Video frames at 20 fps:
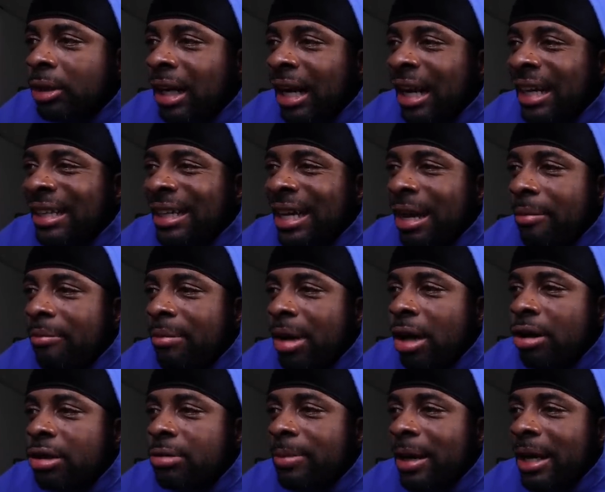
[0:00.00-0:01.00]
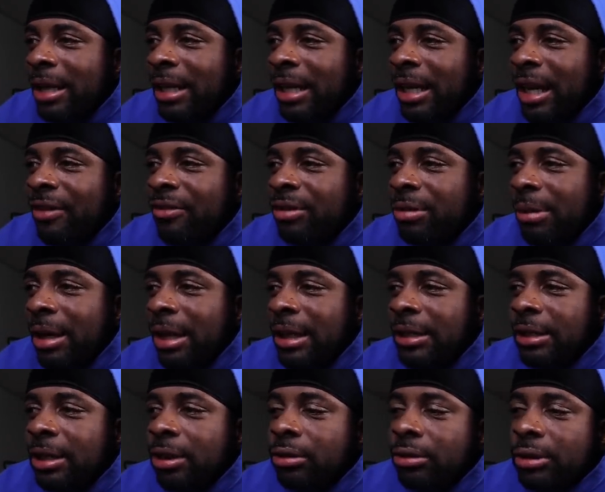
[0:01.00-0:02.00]
I can't bounce back like
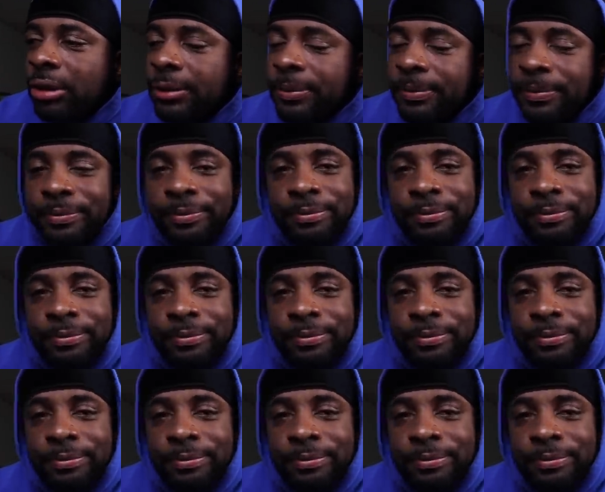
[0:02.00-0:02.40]
everybody else.